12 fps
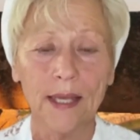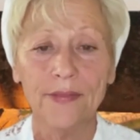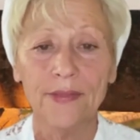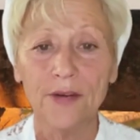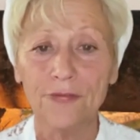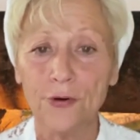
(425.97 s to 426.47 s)

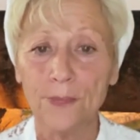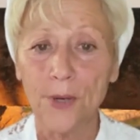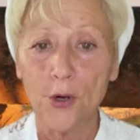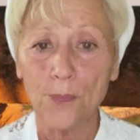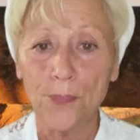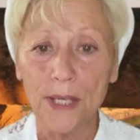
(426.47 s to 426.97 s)
Therefore, my
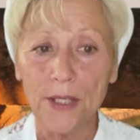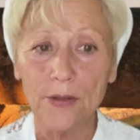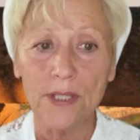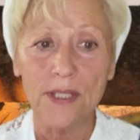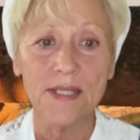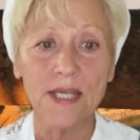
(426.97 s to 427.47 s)

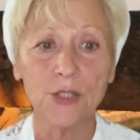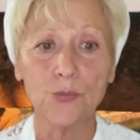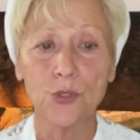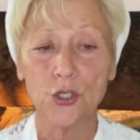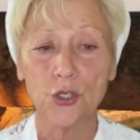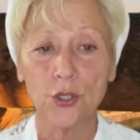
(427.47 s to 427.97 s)
opinion is that we
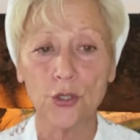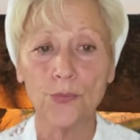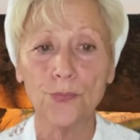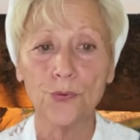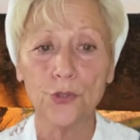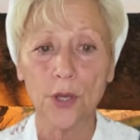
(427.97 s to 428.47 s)
should not
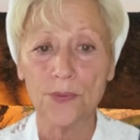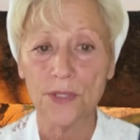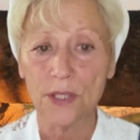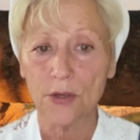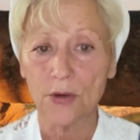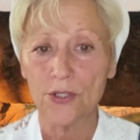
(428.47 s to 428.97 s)
put
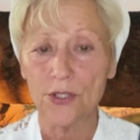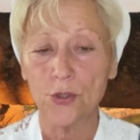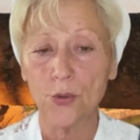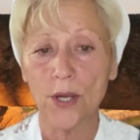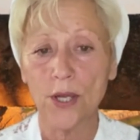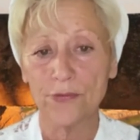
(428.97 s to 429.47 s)
obstacles in the
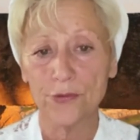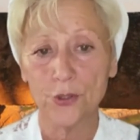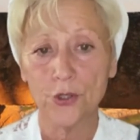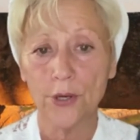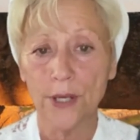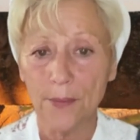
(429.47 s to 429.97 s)
way of the
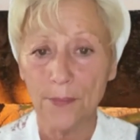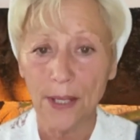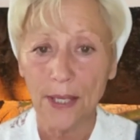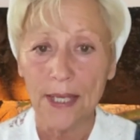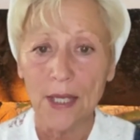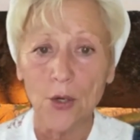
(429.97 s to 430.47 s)
goyim
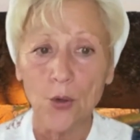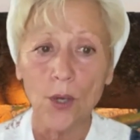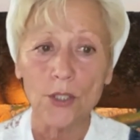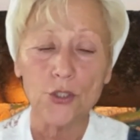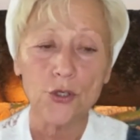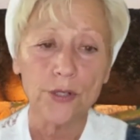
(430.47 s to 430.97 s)
who
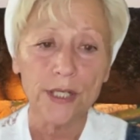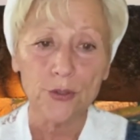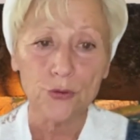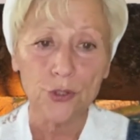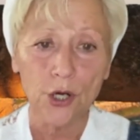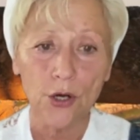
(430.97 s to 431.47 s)
are turning
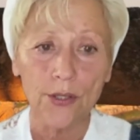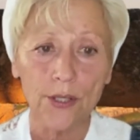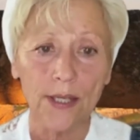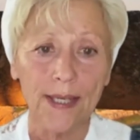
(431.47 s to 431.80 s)
to God.